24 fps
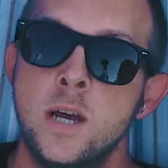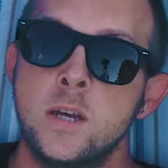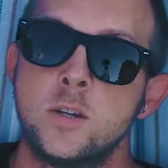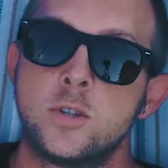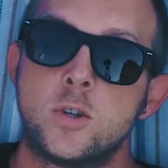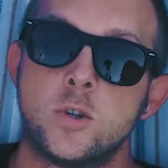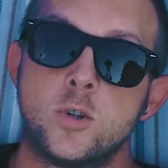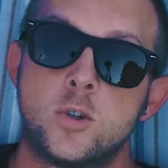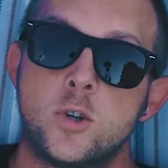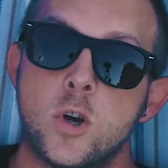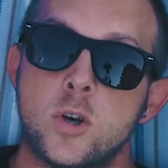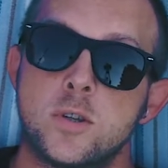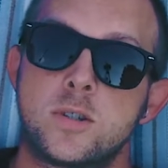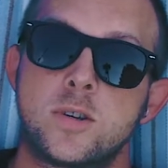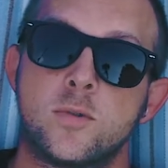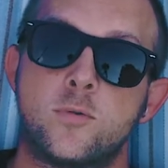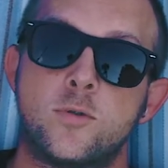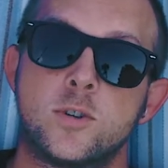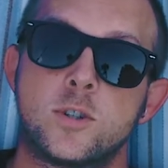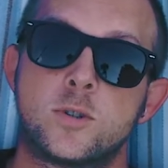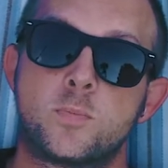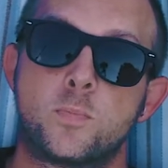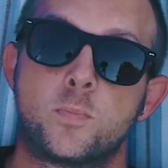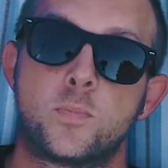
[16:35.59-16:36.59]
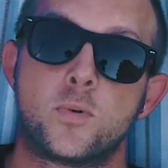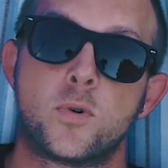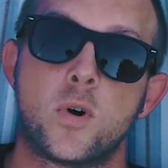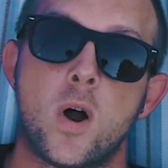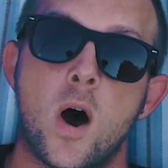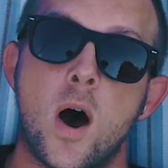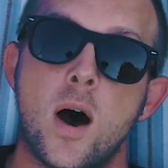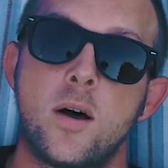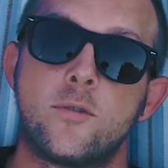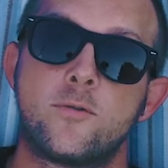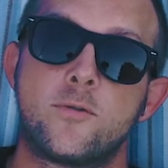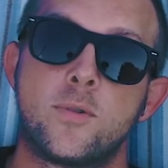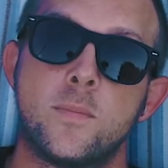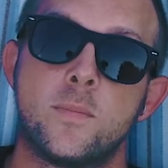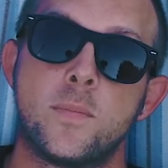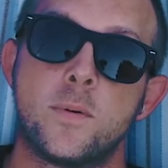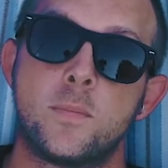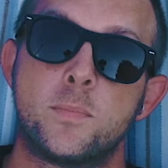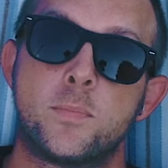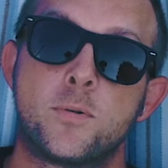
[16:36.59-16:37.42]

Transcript: So Joseph was brought from the